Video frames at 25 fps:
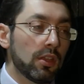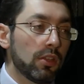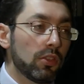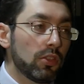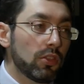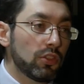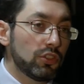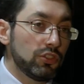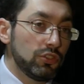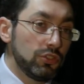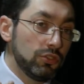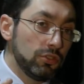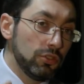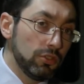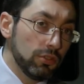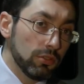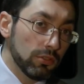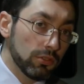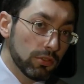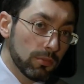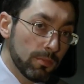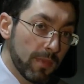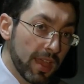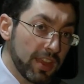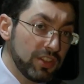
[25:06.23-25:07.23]

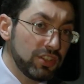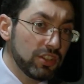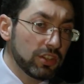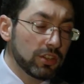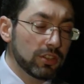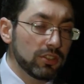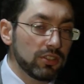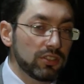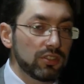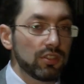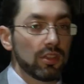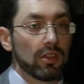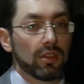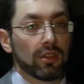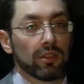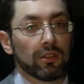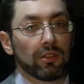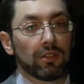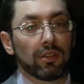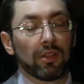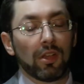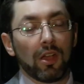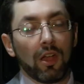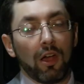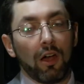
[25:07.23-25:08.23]
the major
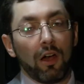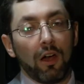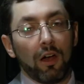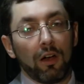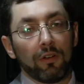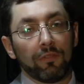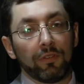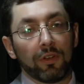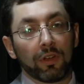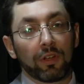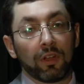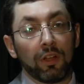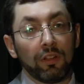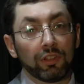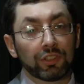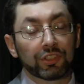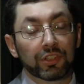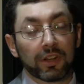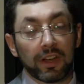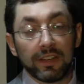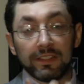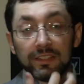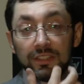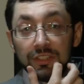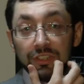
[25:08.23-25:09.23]
concern of
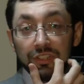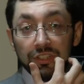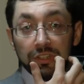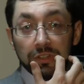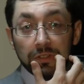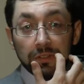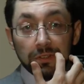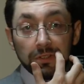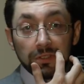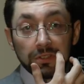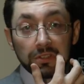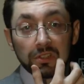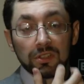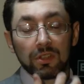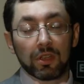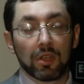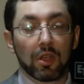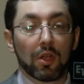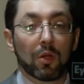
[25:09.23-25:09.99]
acculturated Jews